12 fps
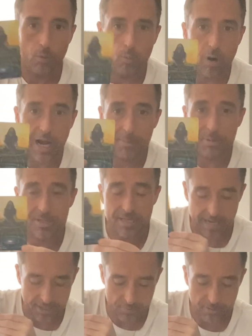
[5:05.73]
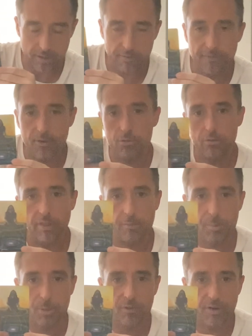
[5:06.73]
What happens next? We've got the Fool, then
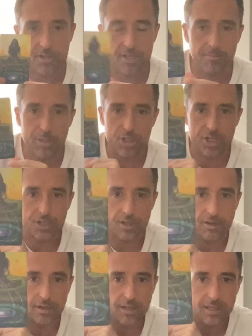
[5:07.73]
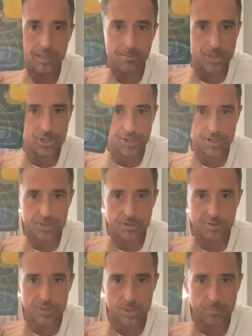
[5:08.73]
we move on to the Magician. The Magician's
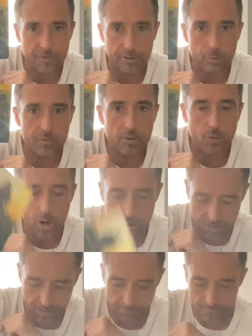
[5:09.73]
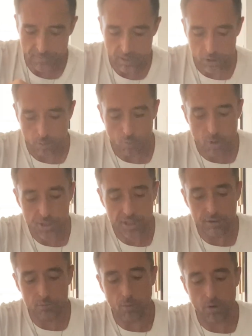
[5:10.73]
doing something with the water. What do
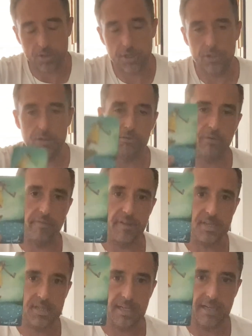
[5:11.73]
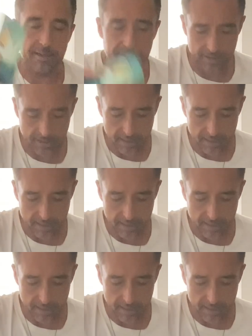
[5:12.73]
you want to do with this seed?